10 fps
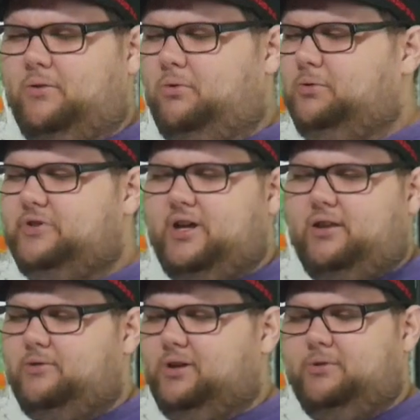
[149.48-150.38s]
What was the
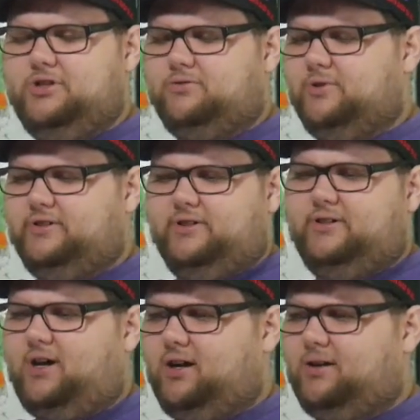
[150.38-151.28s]
other one that we just recently
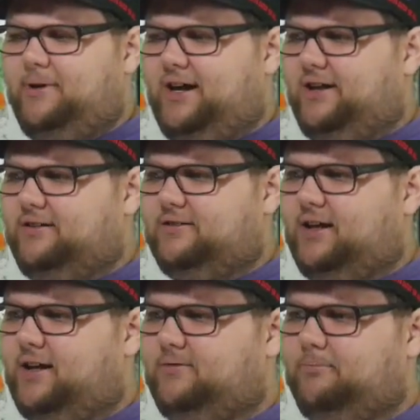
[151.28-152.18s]
talked about
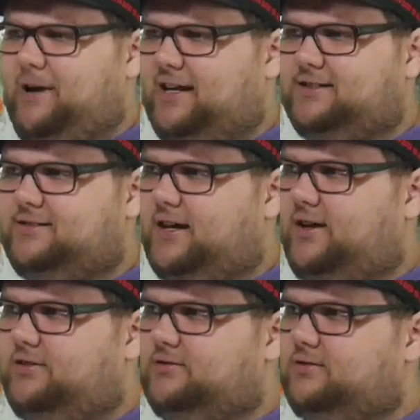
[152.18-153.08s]
that maxes
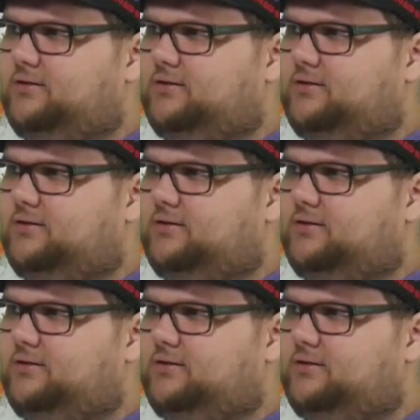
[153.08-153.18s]
out?